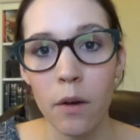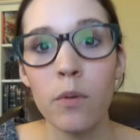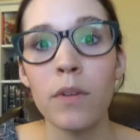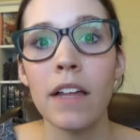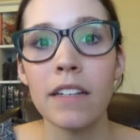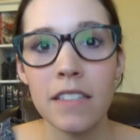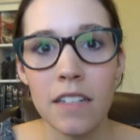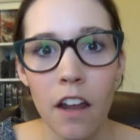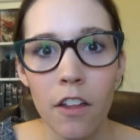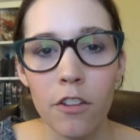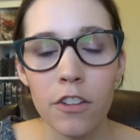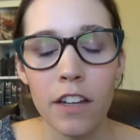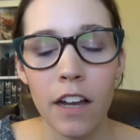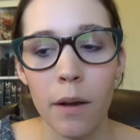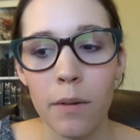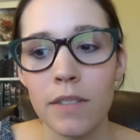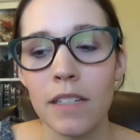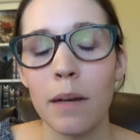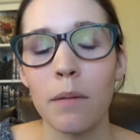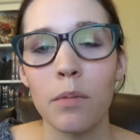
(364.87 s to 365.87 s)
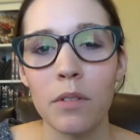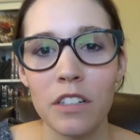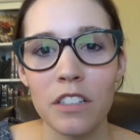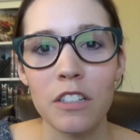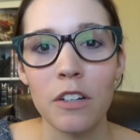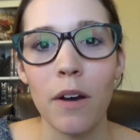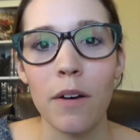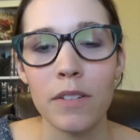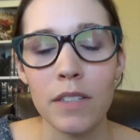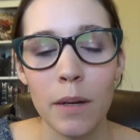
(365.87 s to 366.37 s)
Oh, that's another thing I was able to
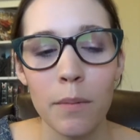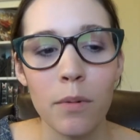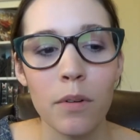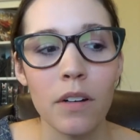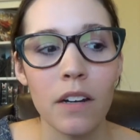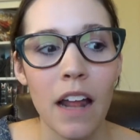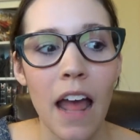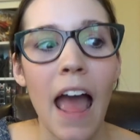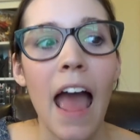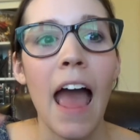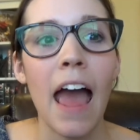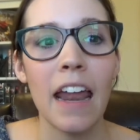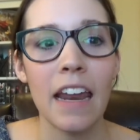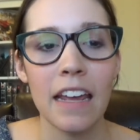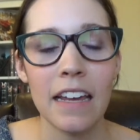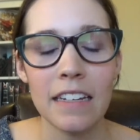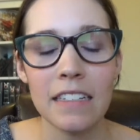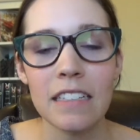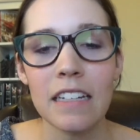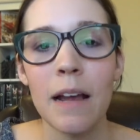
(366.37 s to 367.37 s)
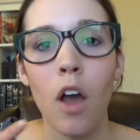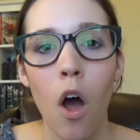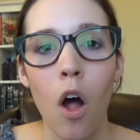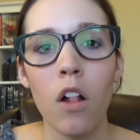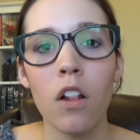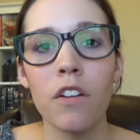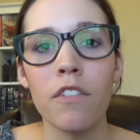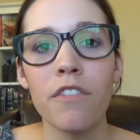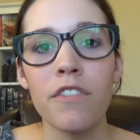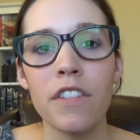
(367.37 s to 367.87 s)
do. I was able to edit
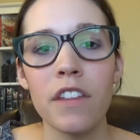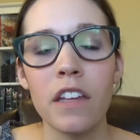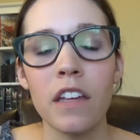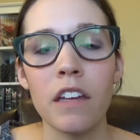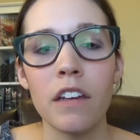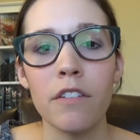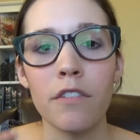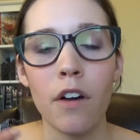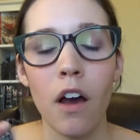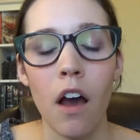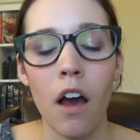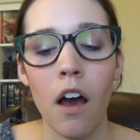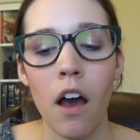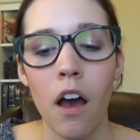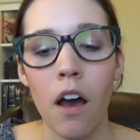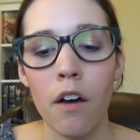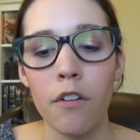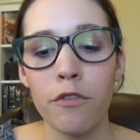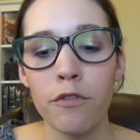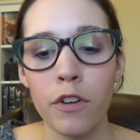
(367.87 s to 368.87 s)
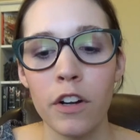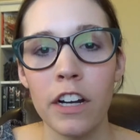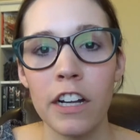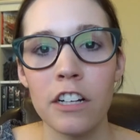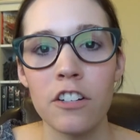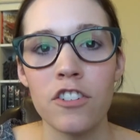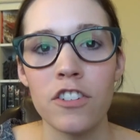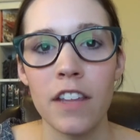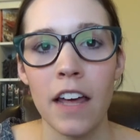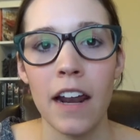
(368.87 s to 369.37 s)
all of the
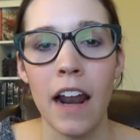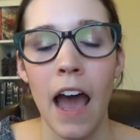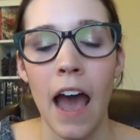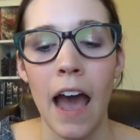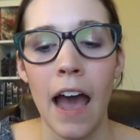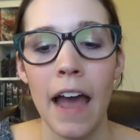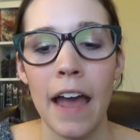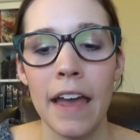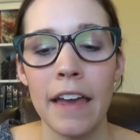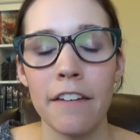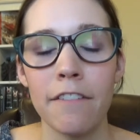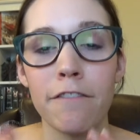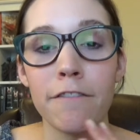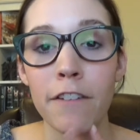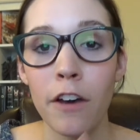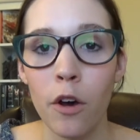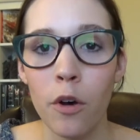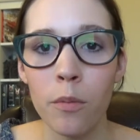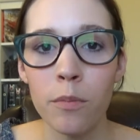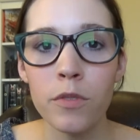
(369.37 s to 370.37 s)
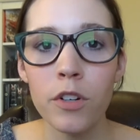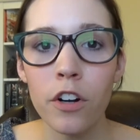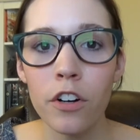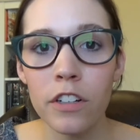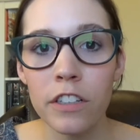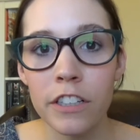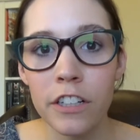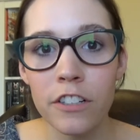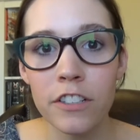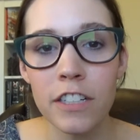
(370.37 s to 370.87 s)
footage that I filmed
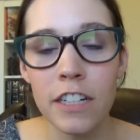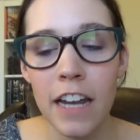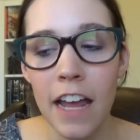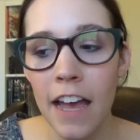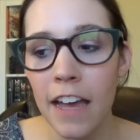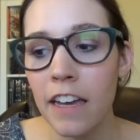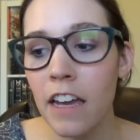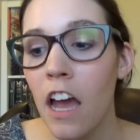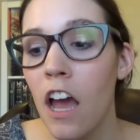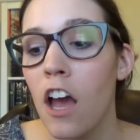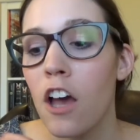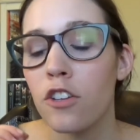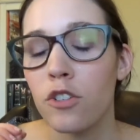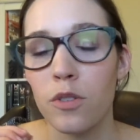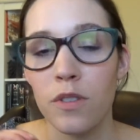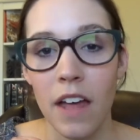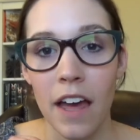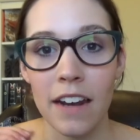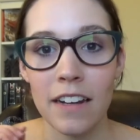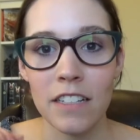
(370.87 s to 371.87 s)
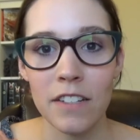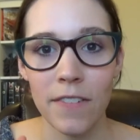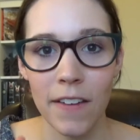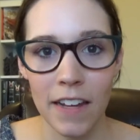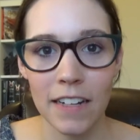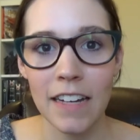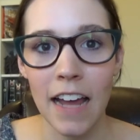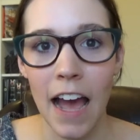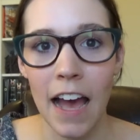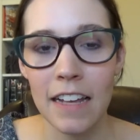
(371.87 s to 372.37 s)
earlier today, so that is
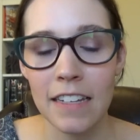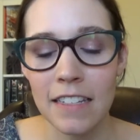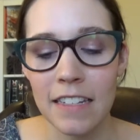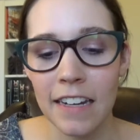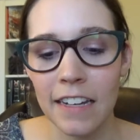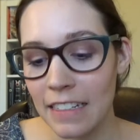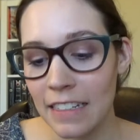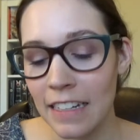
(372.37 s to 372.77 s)
fantastic.